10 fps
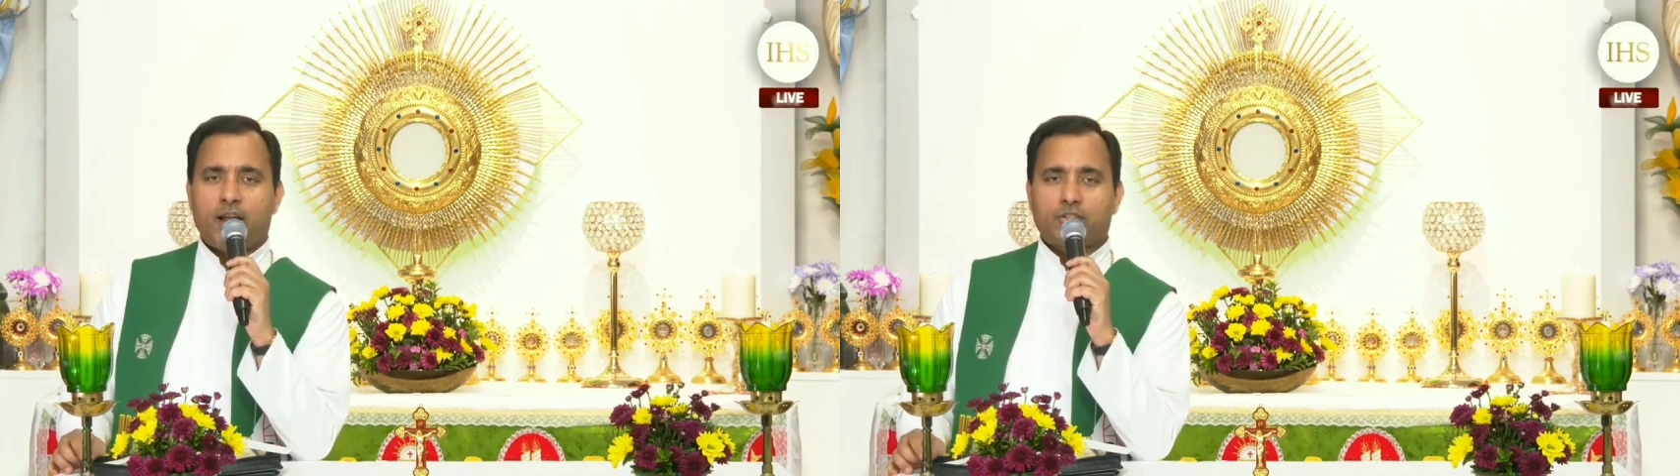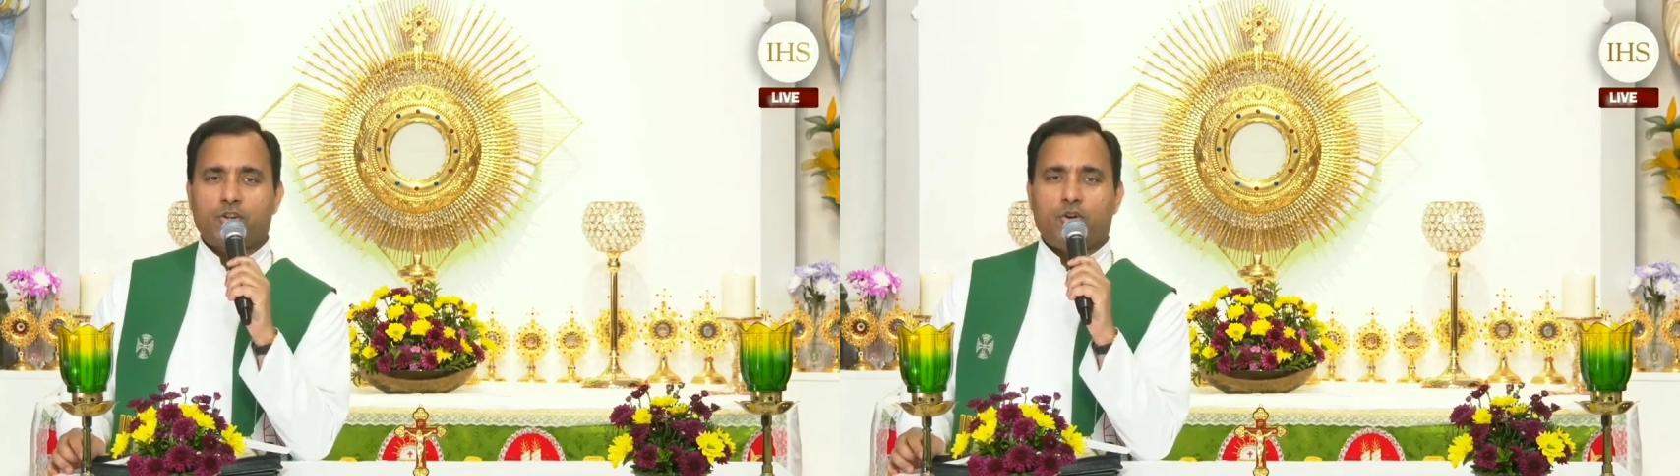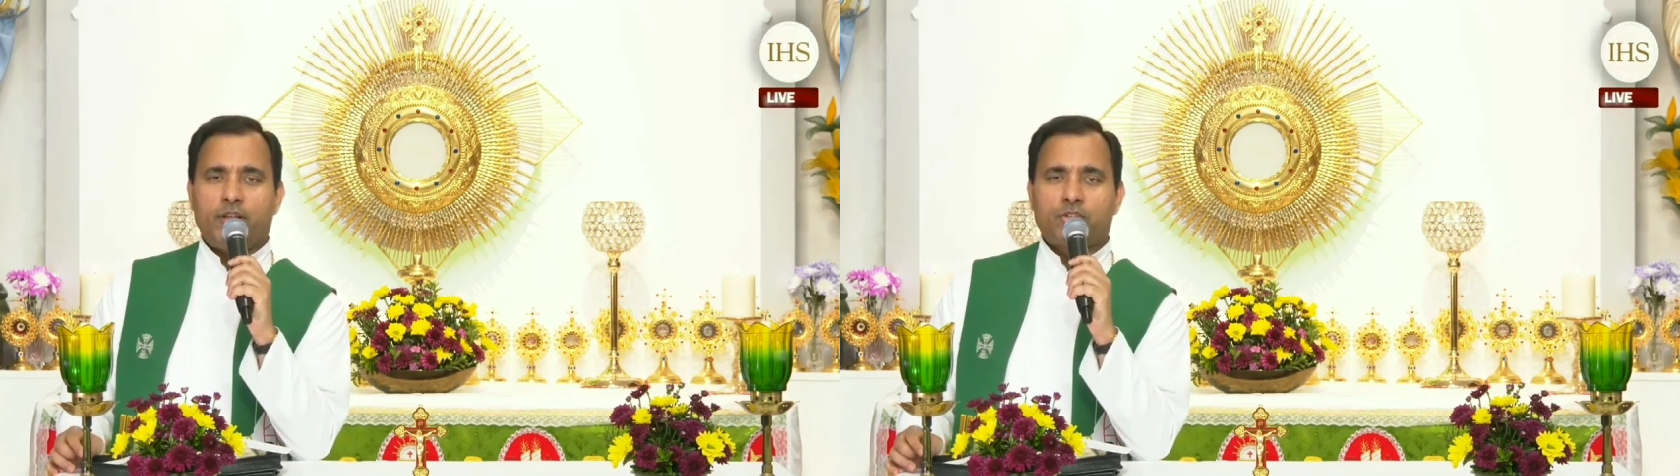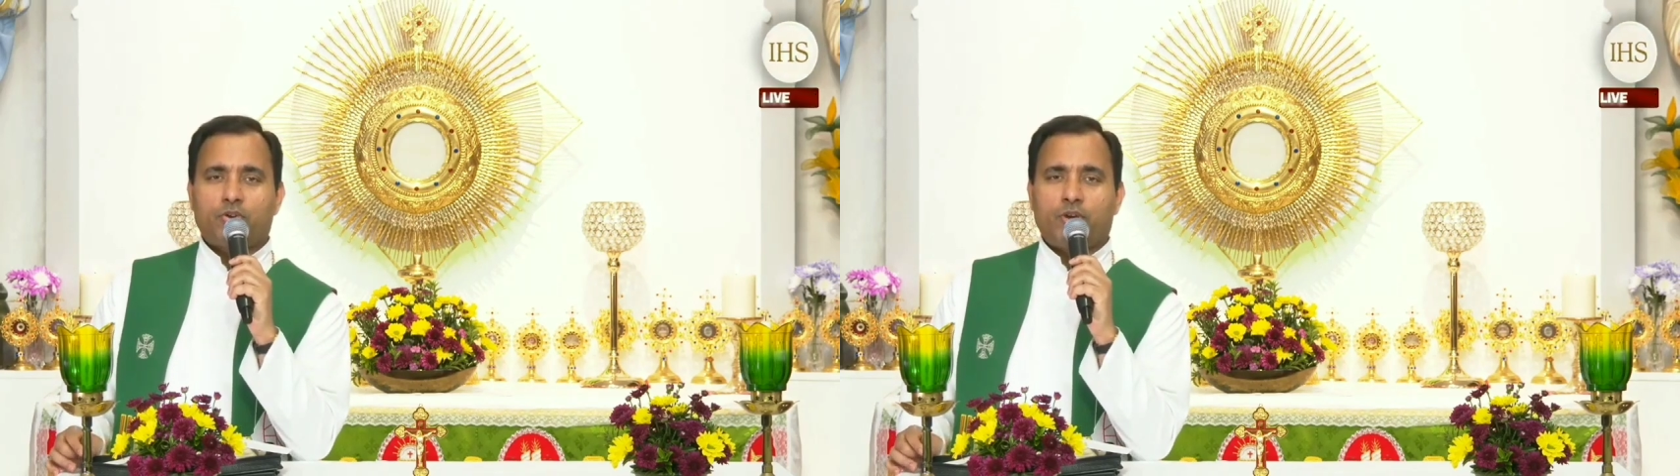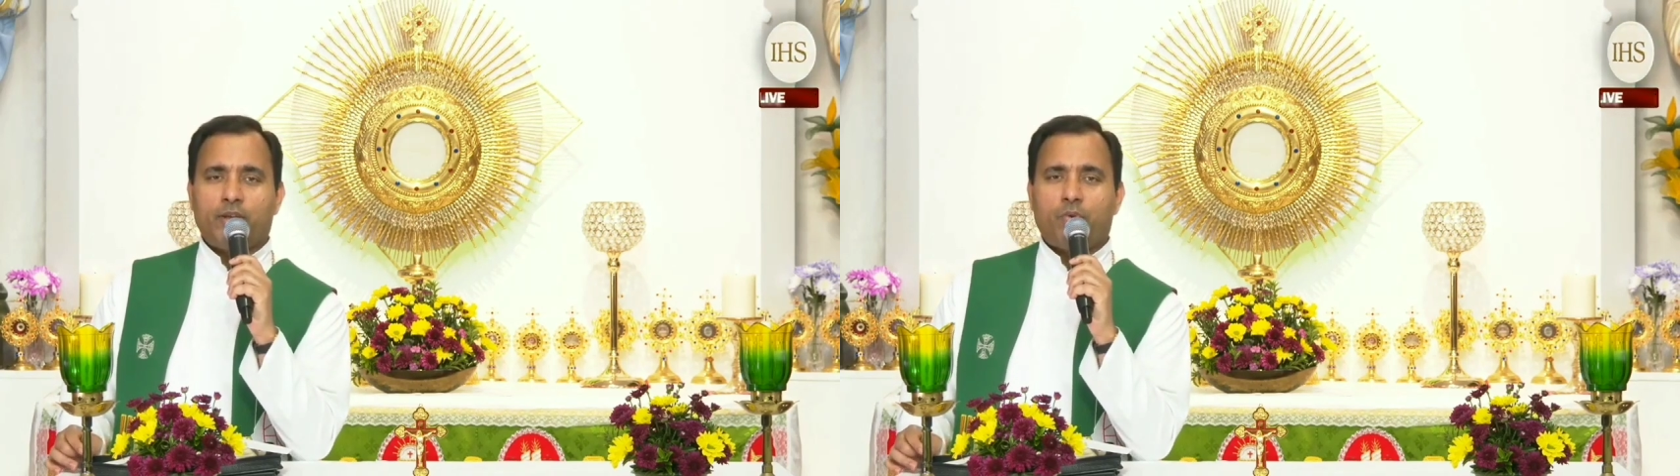And slowly,
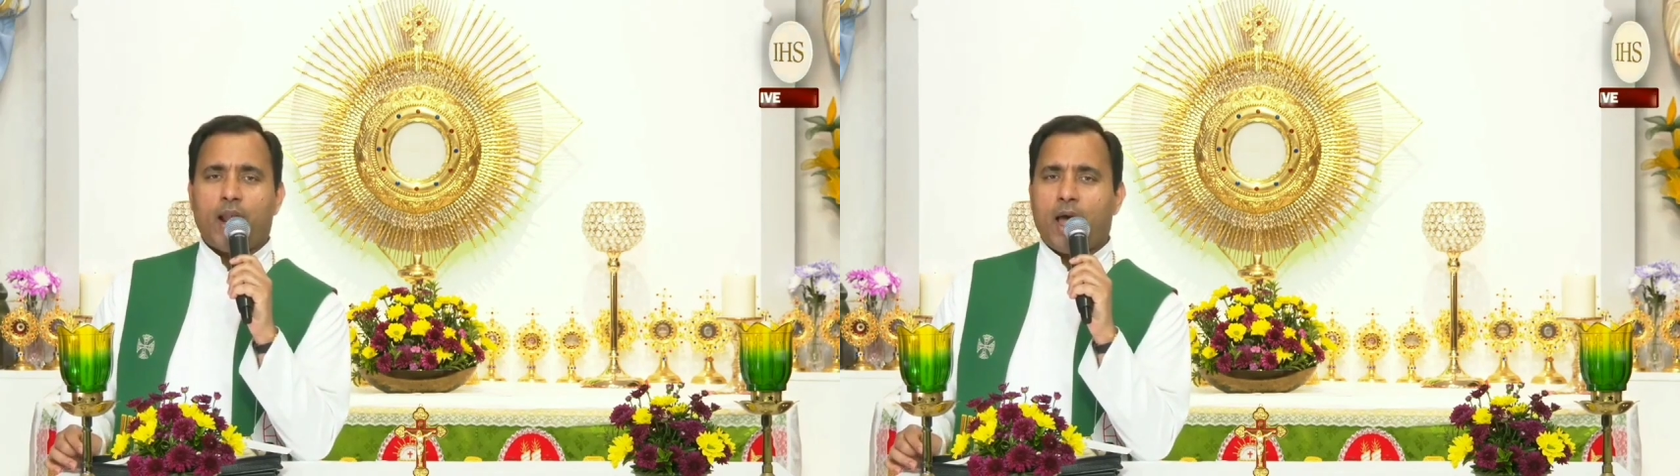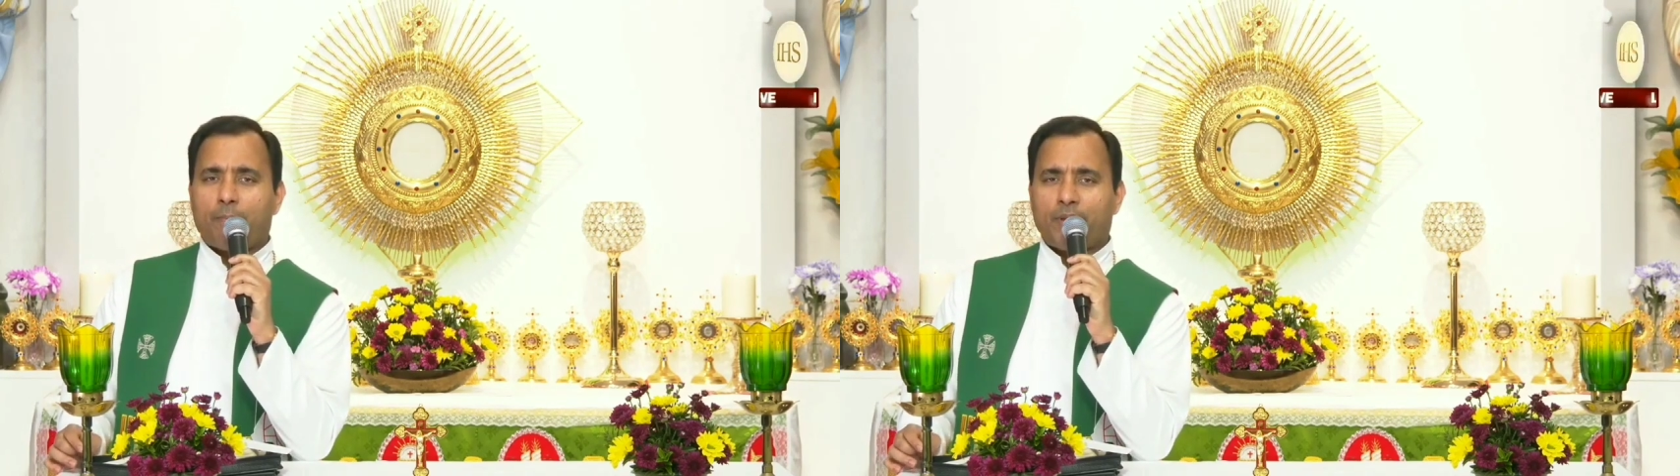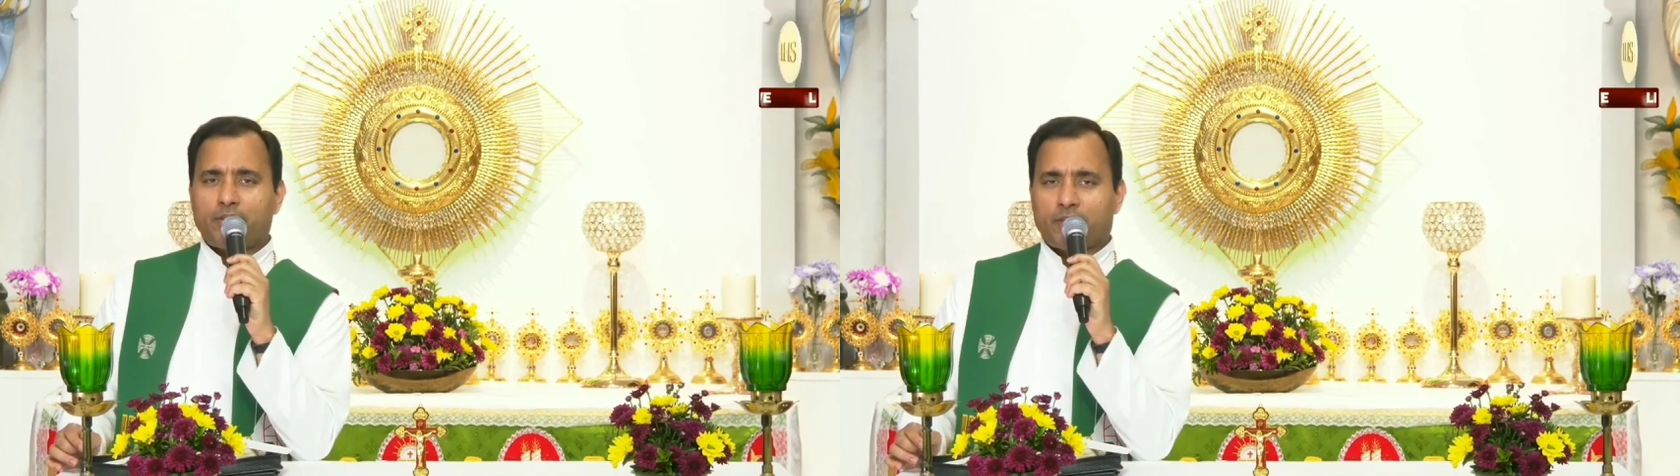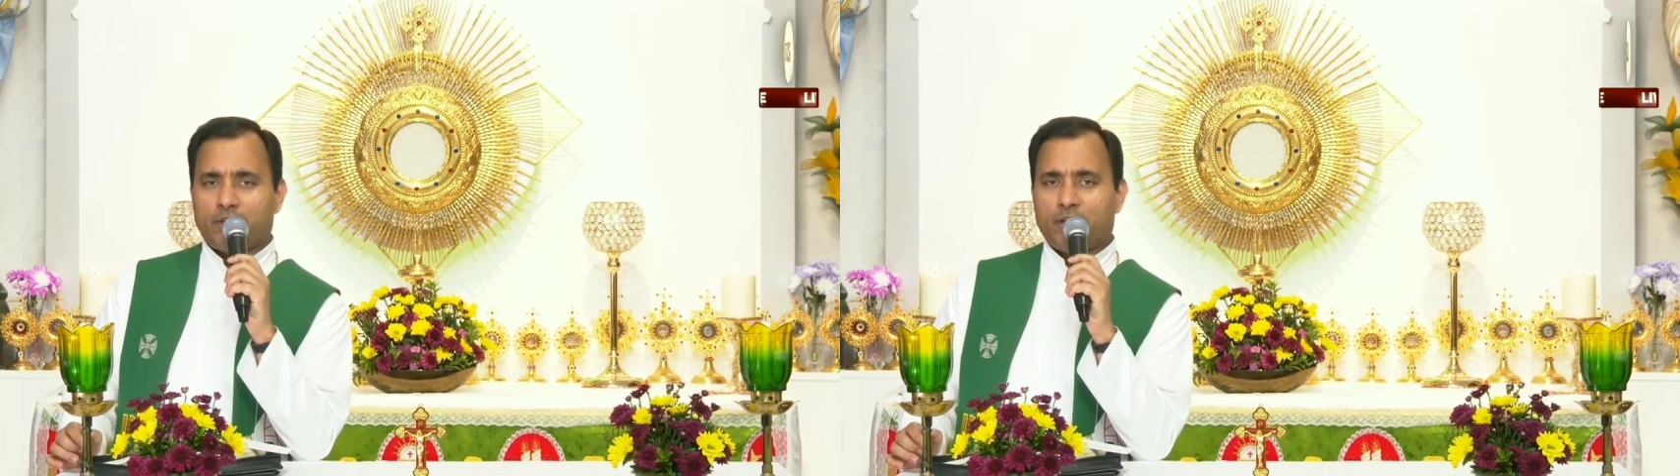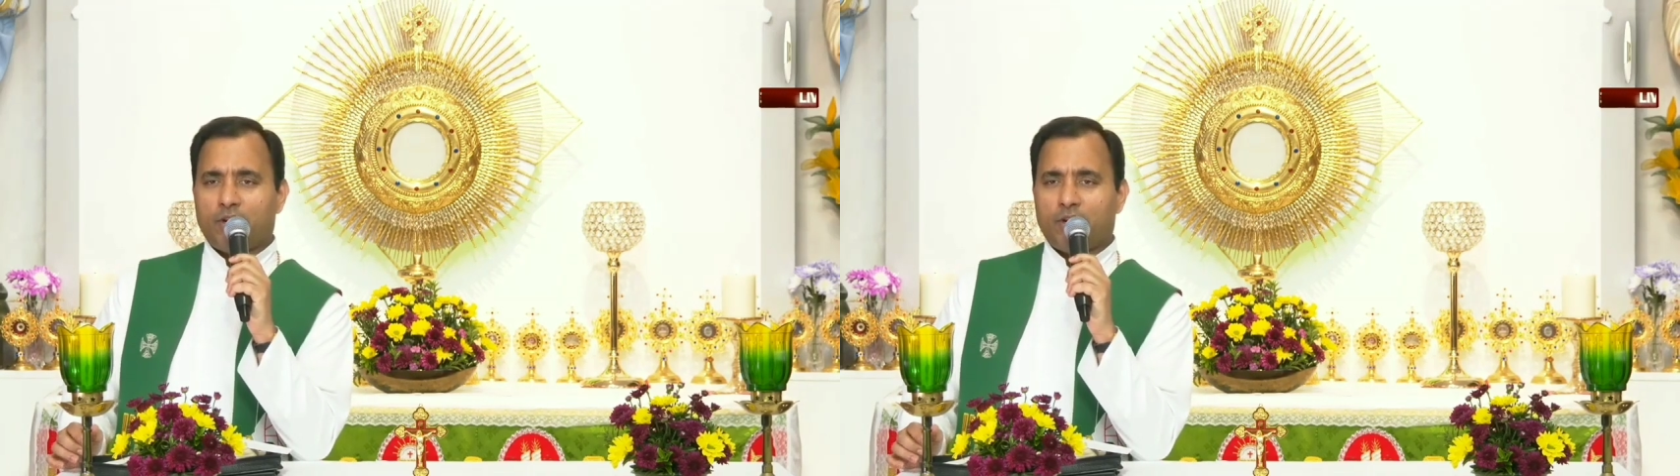slowly, what happened?